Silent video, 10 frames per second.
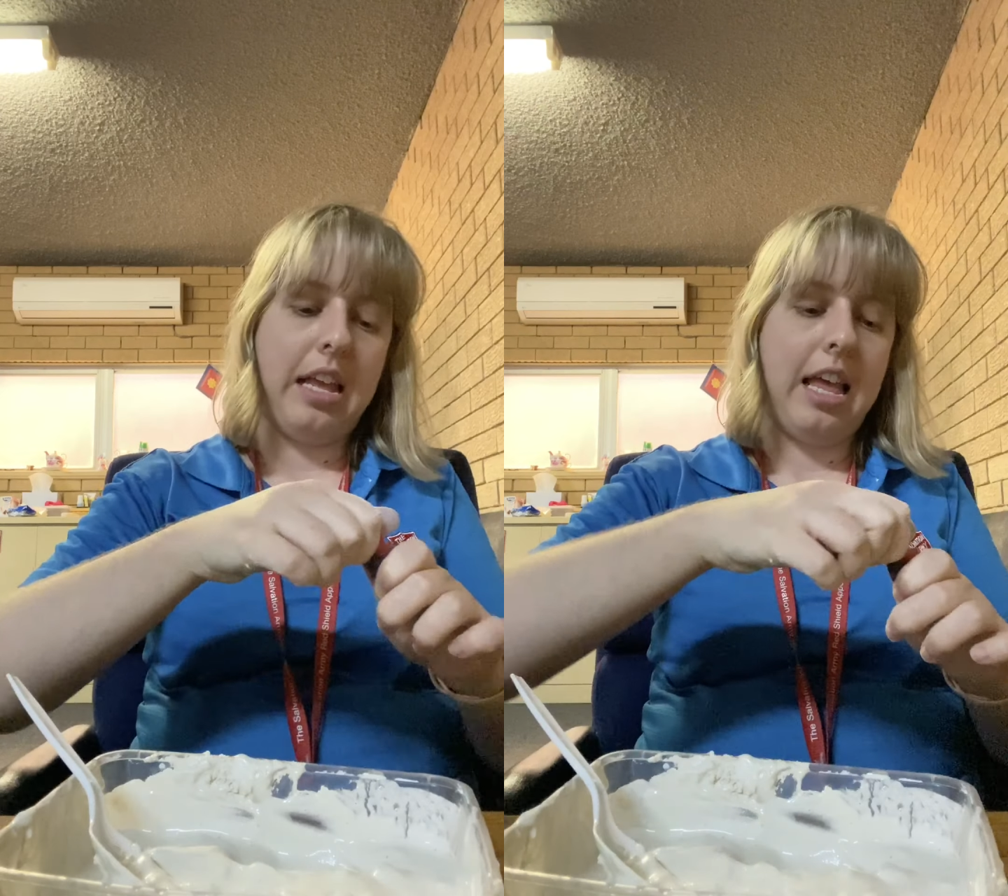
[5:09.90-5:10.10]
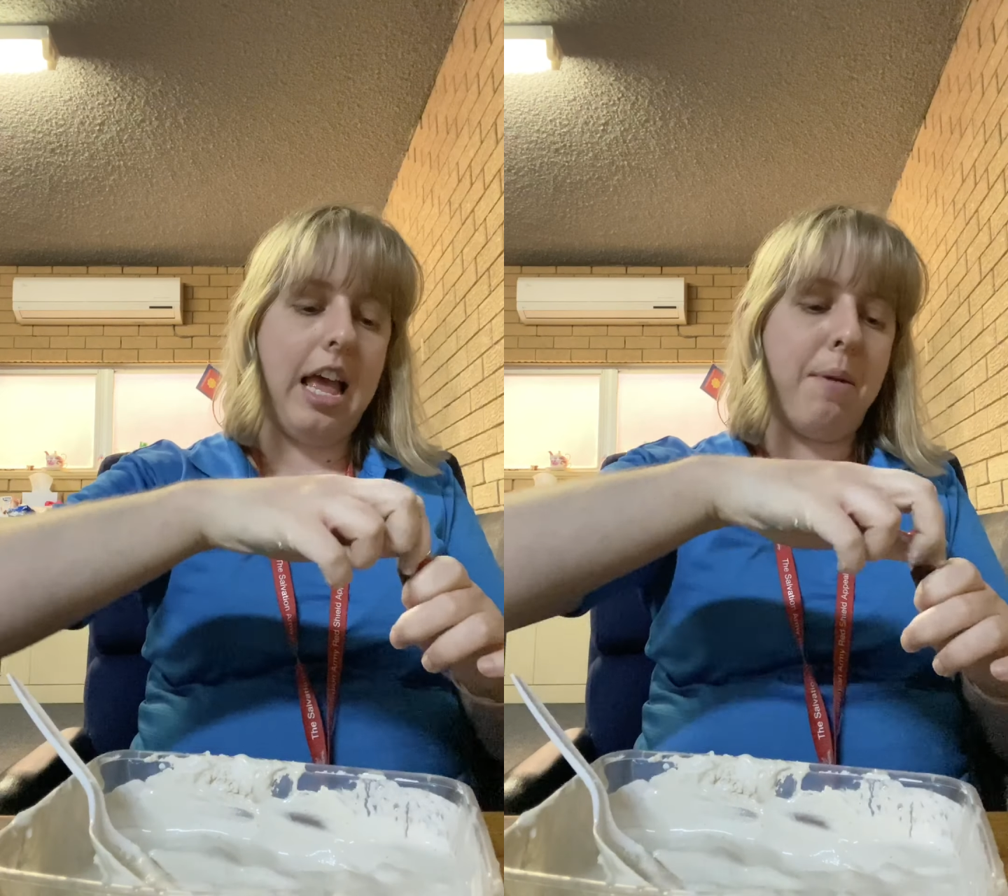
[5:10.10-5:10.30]

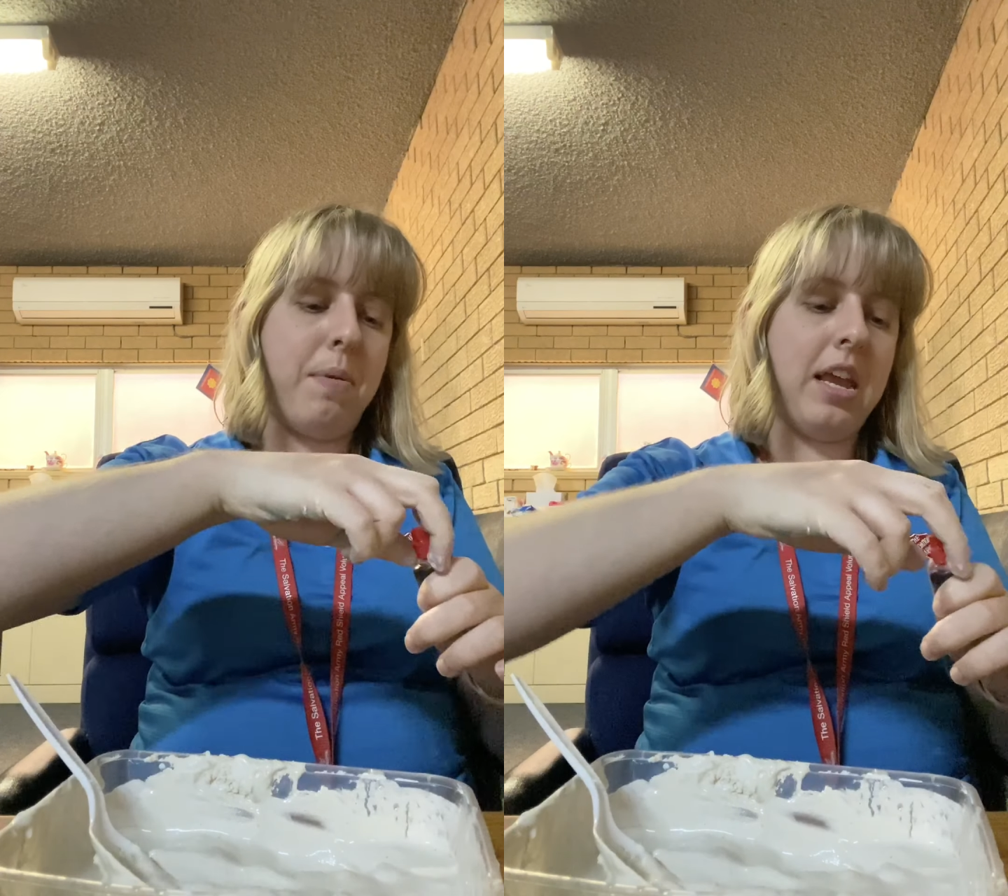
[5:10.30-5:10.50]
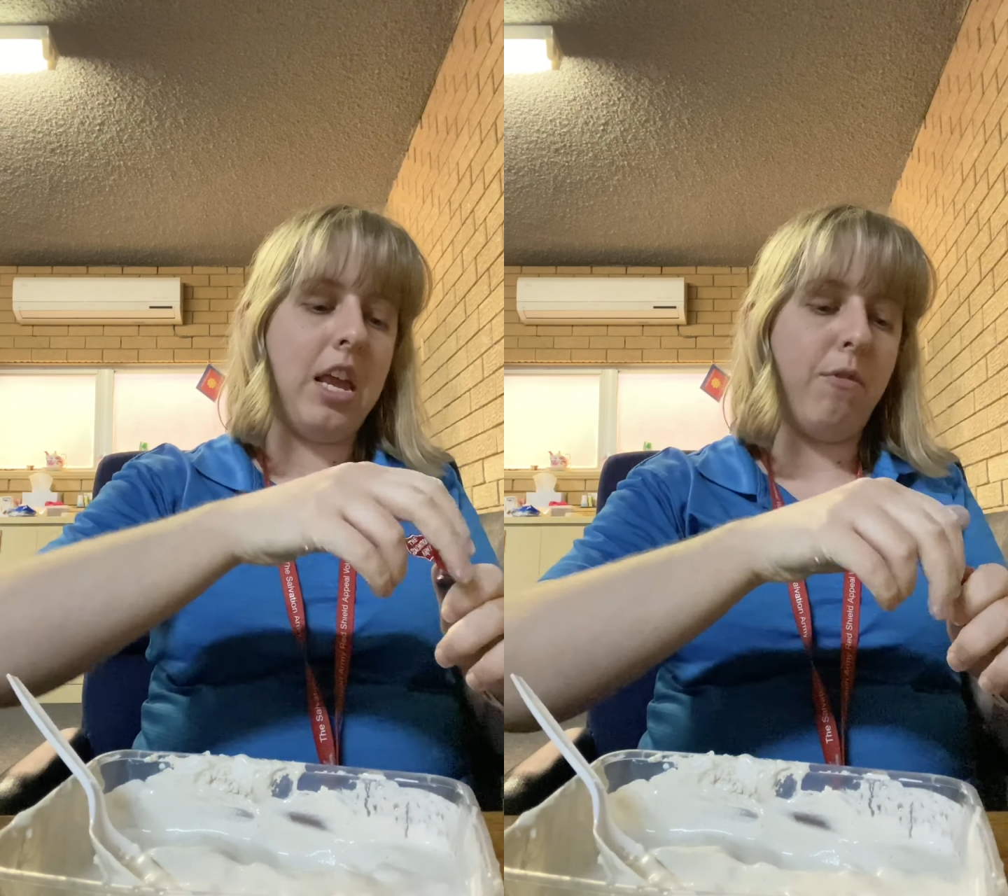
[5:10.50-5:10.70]
a
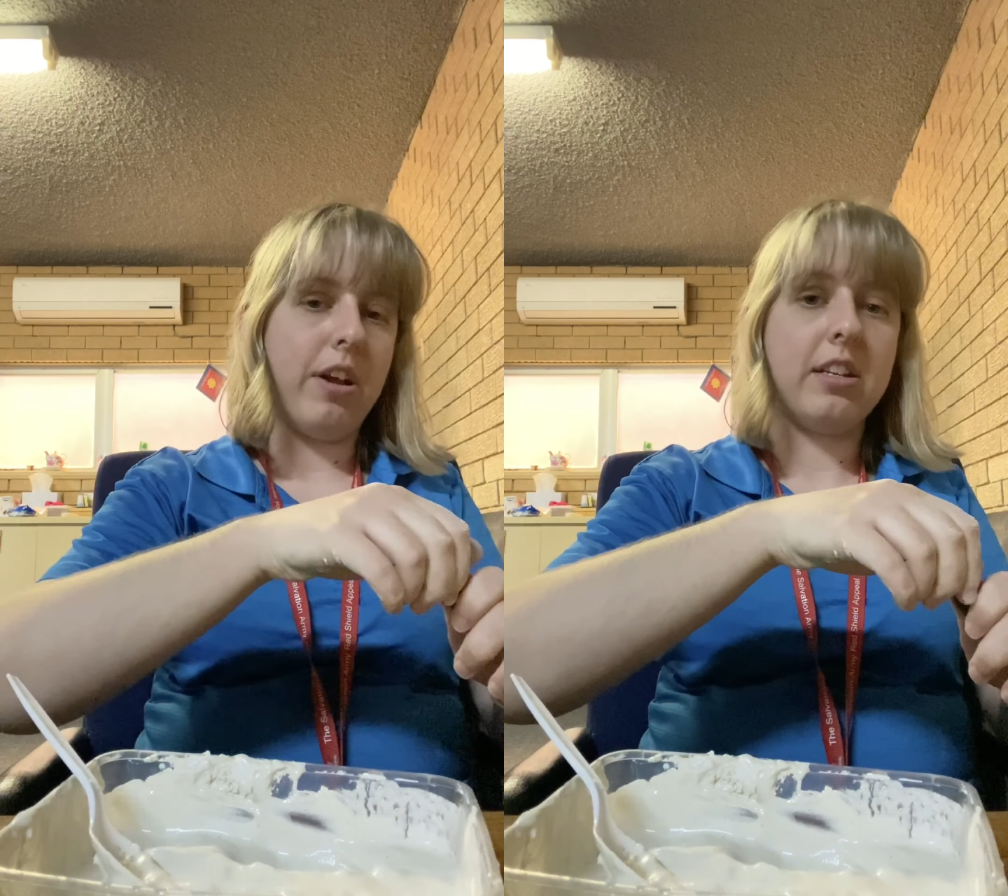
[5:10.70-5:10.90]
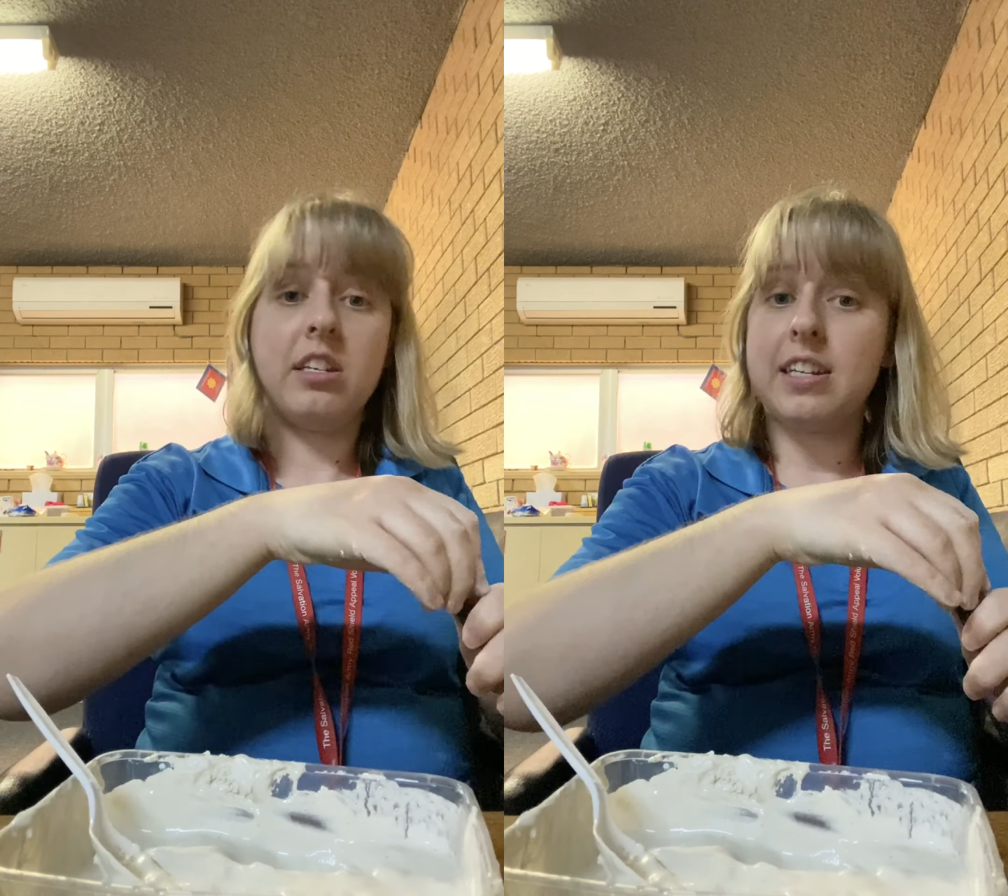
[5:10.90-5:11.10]
pinky
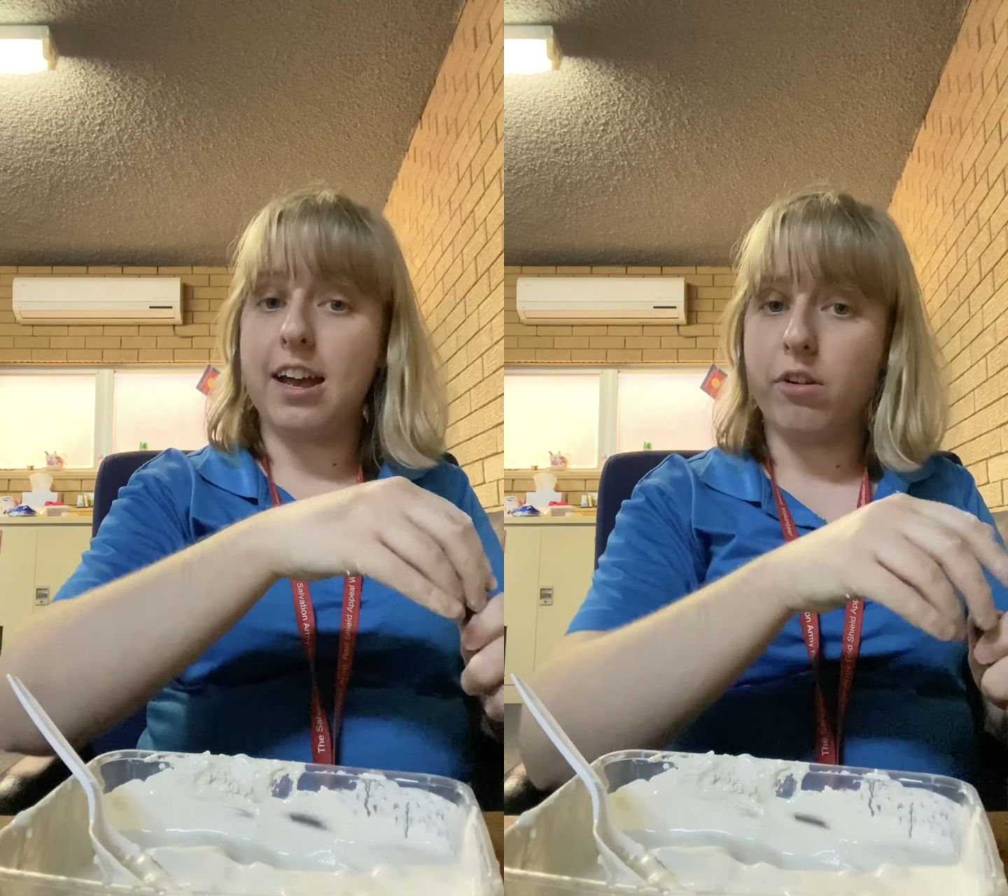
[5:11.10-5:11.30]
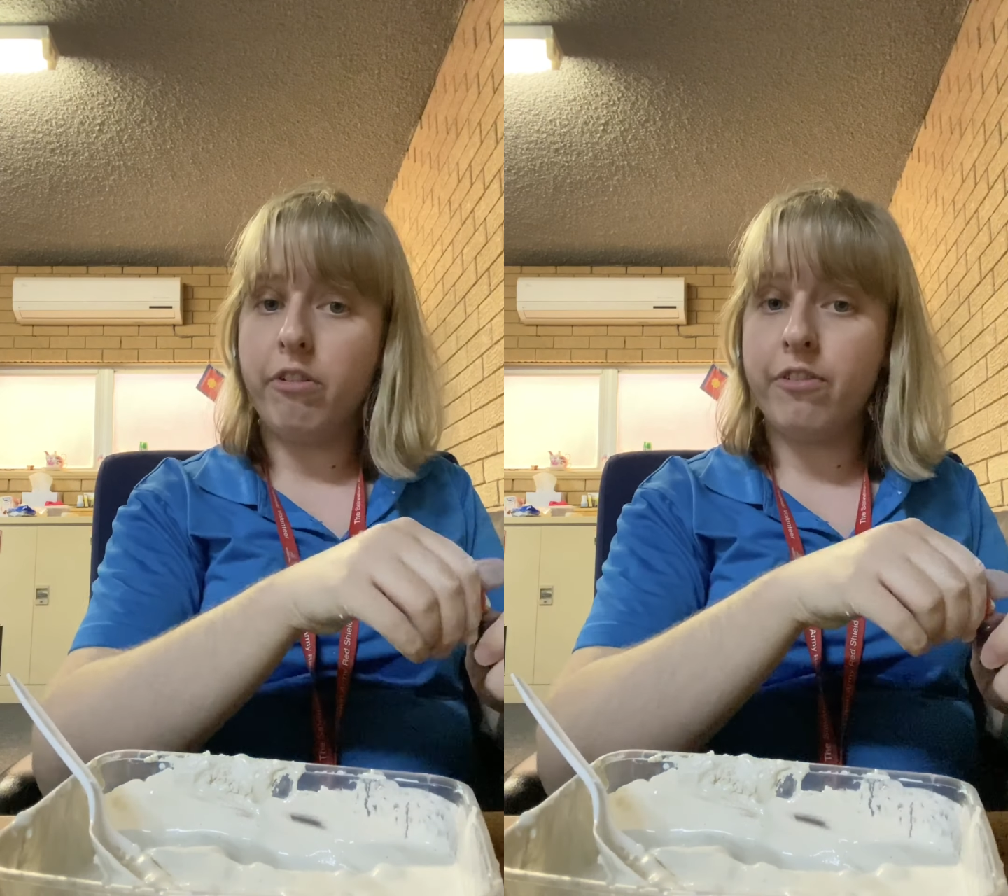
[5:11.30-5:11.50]
red to start off,